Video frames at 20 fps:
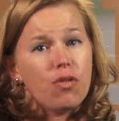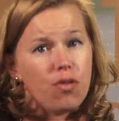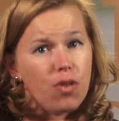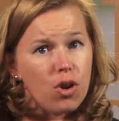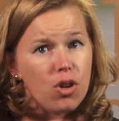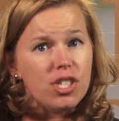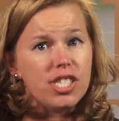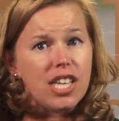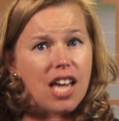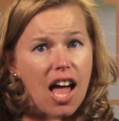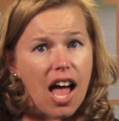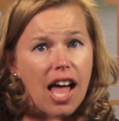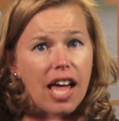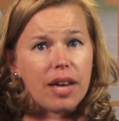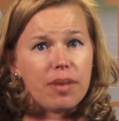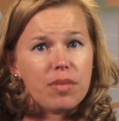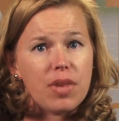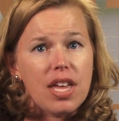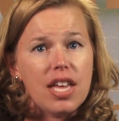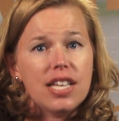
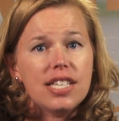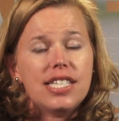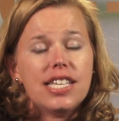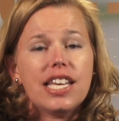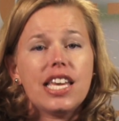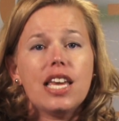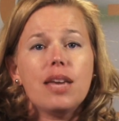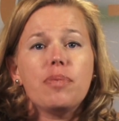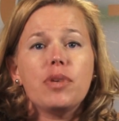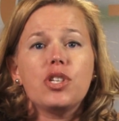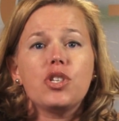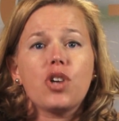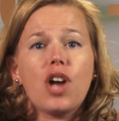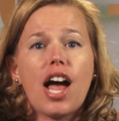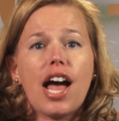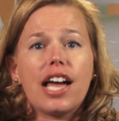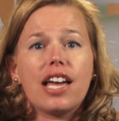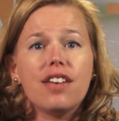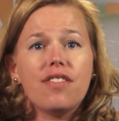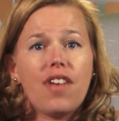full-time to keeping
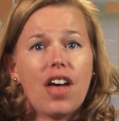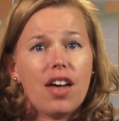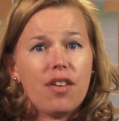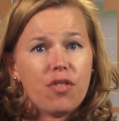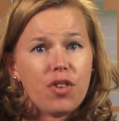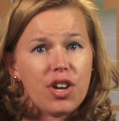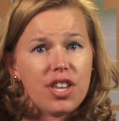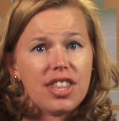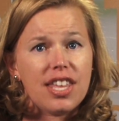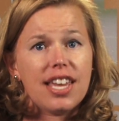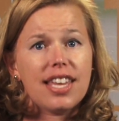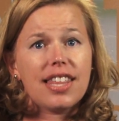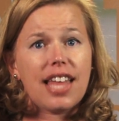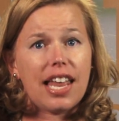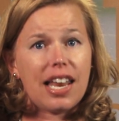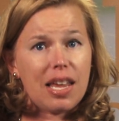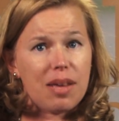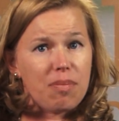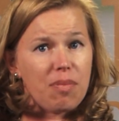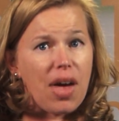track of everything
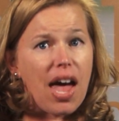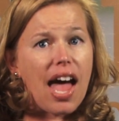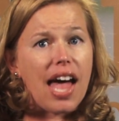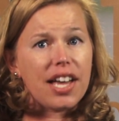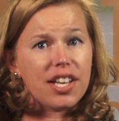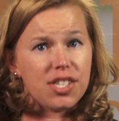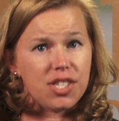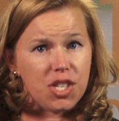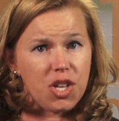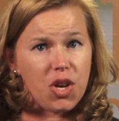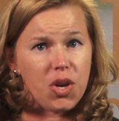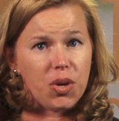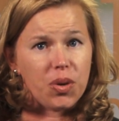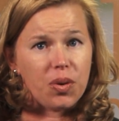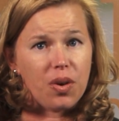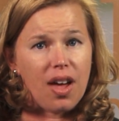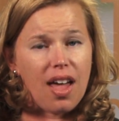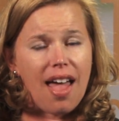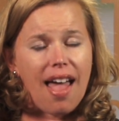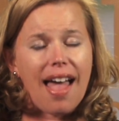that impacts
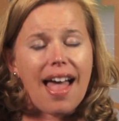you